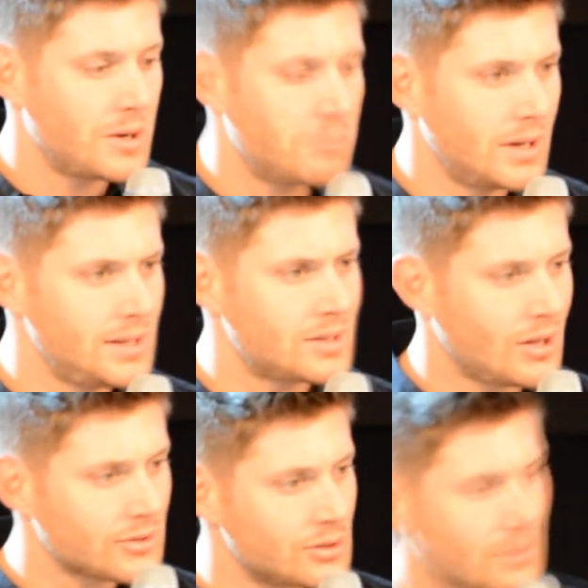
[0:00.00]
but he's
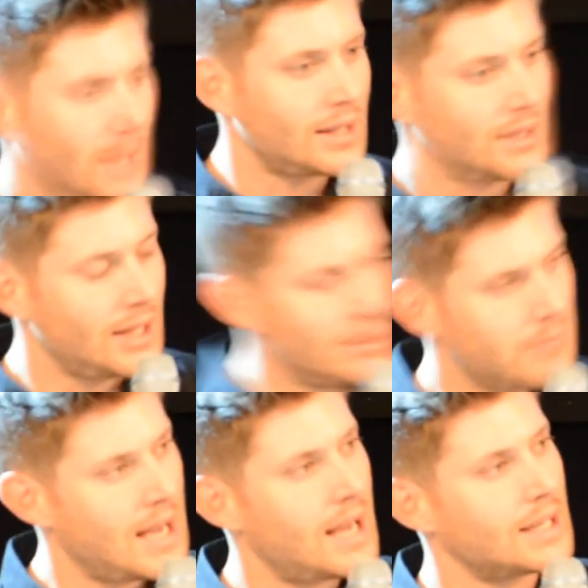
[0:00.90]
also kind of laid
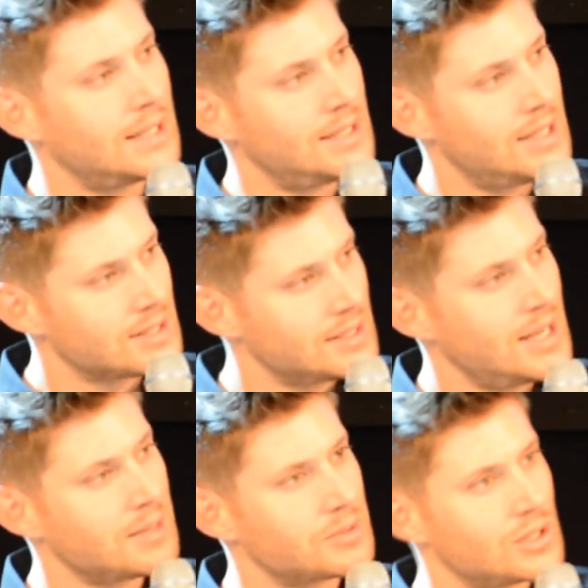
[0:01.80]
back and he doesn't
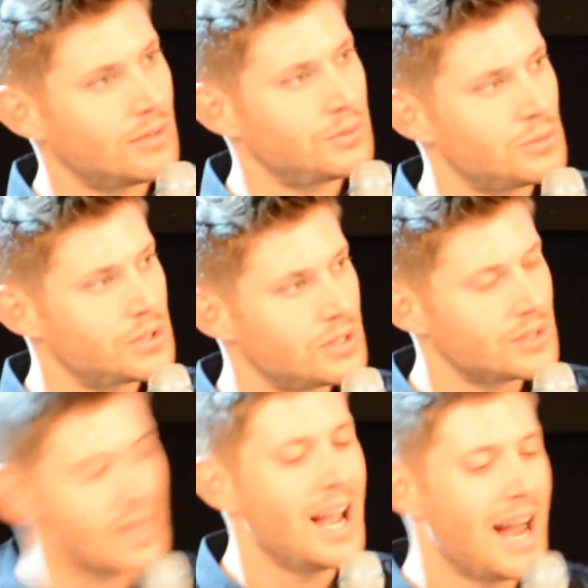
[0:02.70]
take himself too seriously.